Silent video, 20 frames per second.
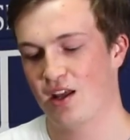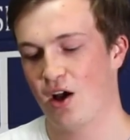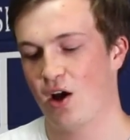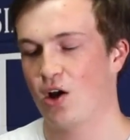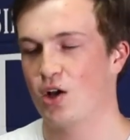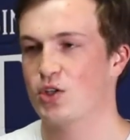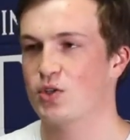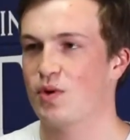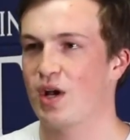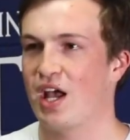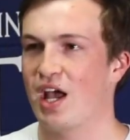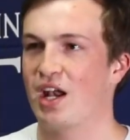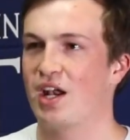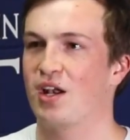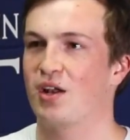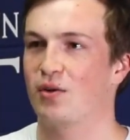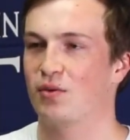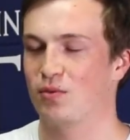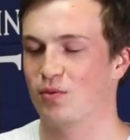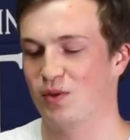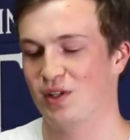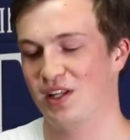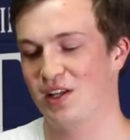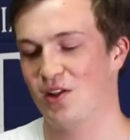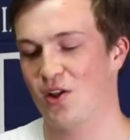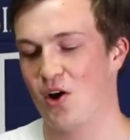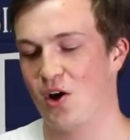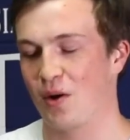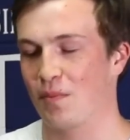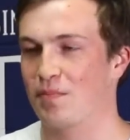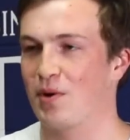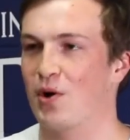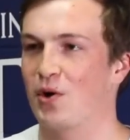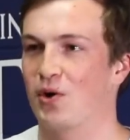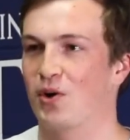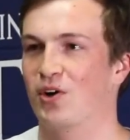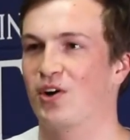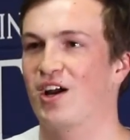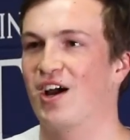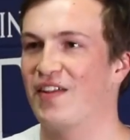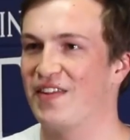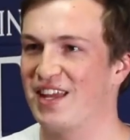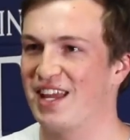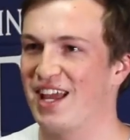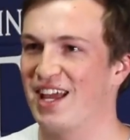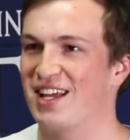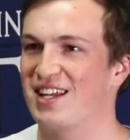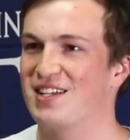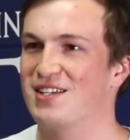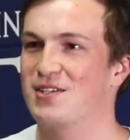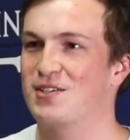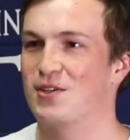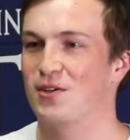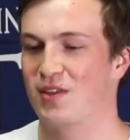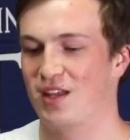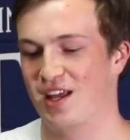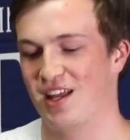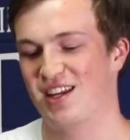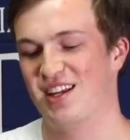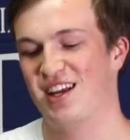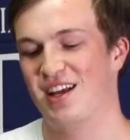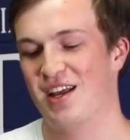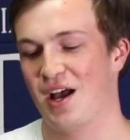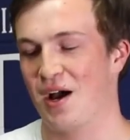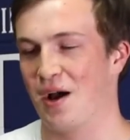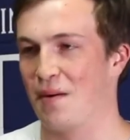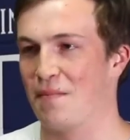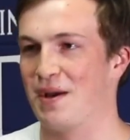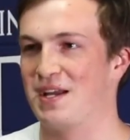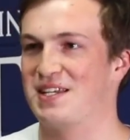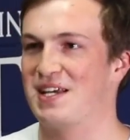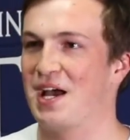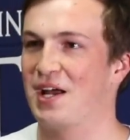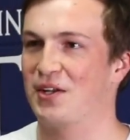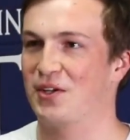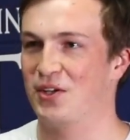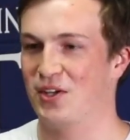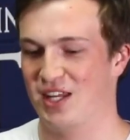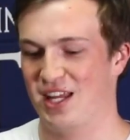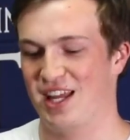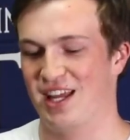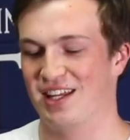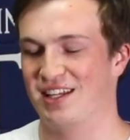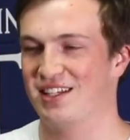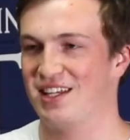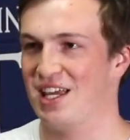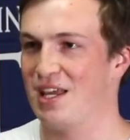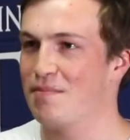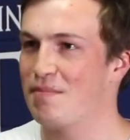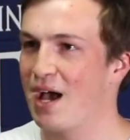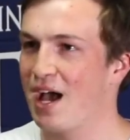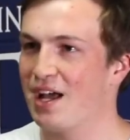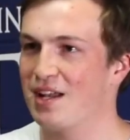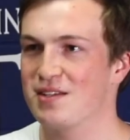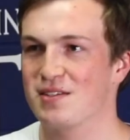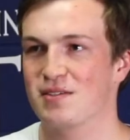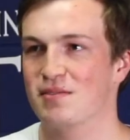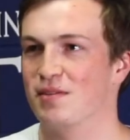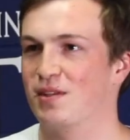Also, I added a really long poker on the end so that my dad could hit keypads.